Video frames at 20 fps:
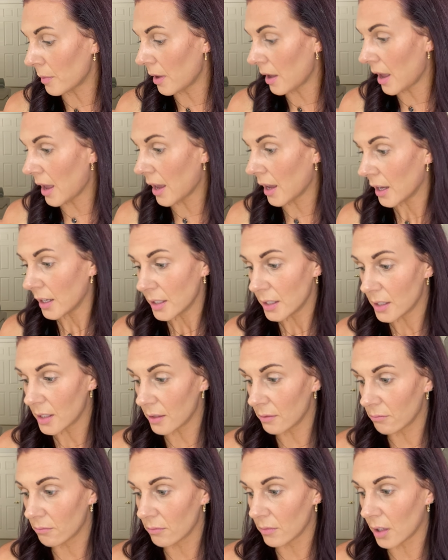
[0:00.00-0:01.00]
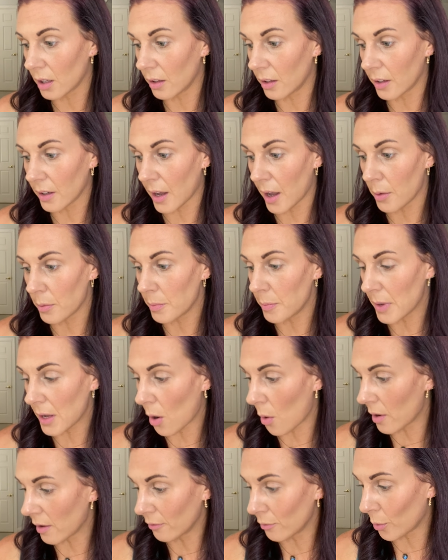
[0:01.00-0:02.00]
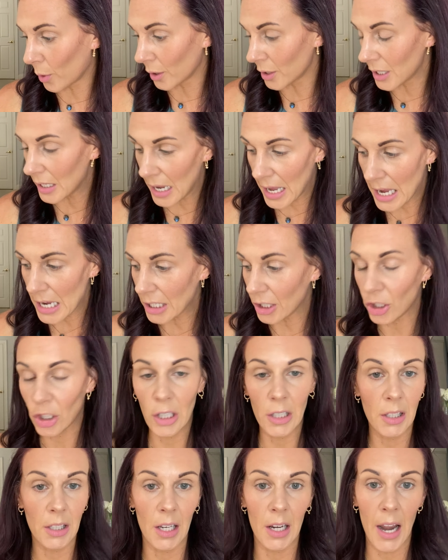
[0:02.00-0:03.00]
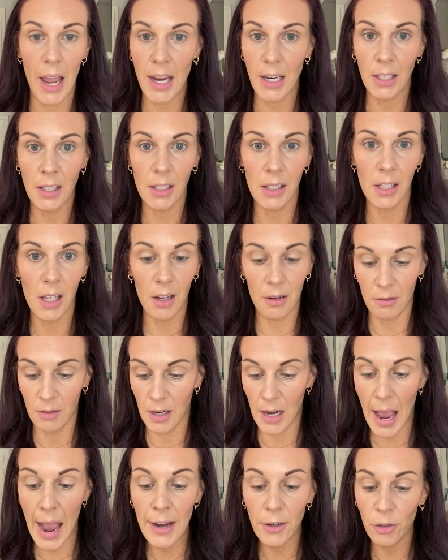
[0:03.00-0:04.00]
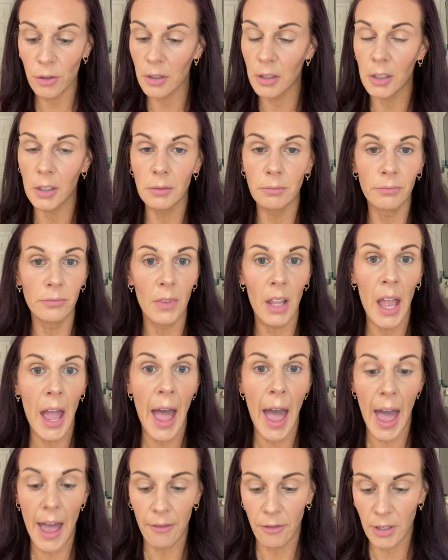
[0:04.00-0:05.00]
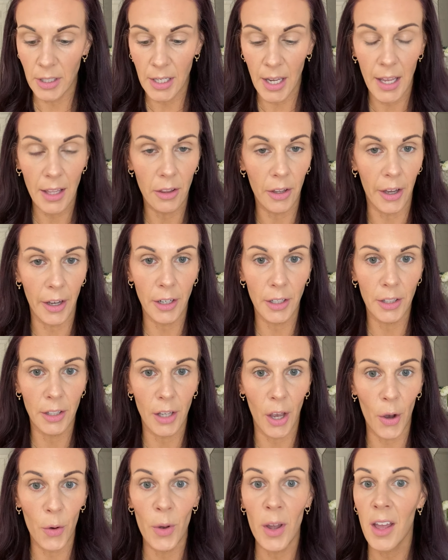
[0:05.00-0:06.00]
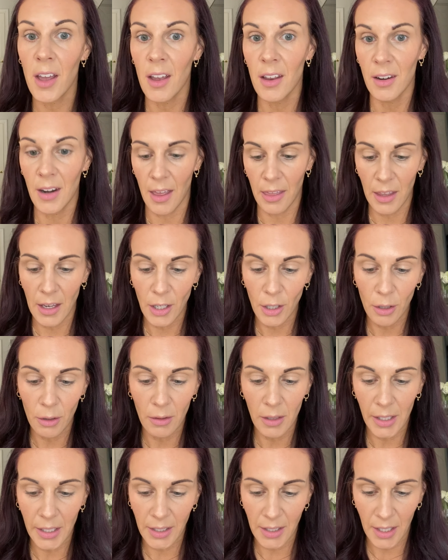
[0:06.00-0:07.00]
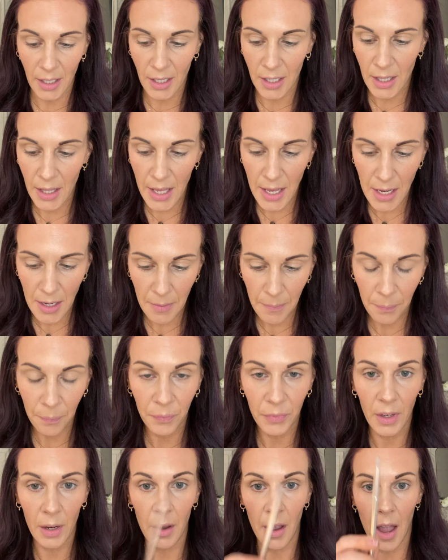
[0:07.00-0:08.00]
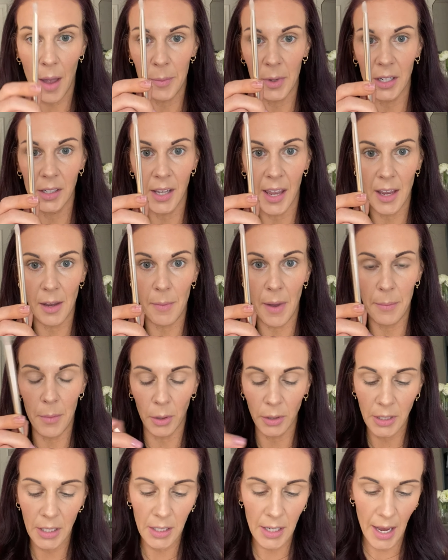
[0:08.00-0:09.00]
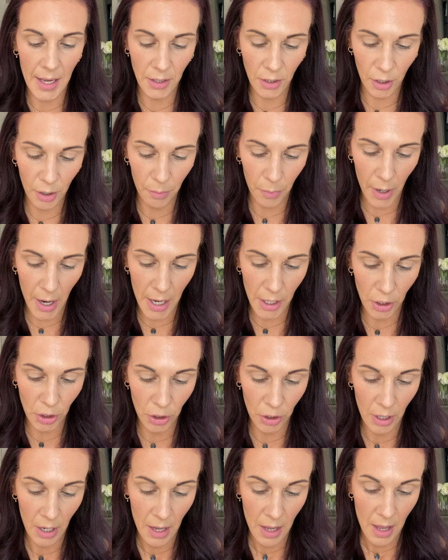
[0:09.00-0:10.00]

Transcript: and the look I would be going for today is just a nice natural everyday look. So nothing too glitz and glam. I'm going to take my multitasker brush,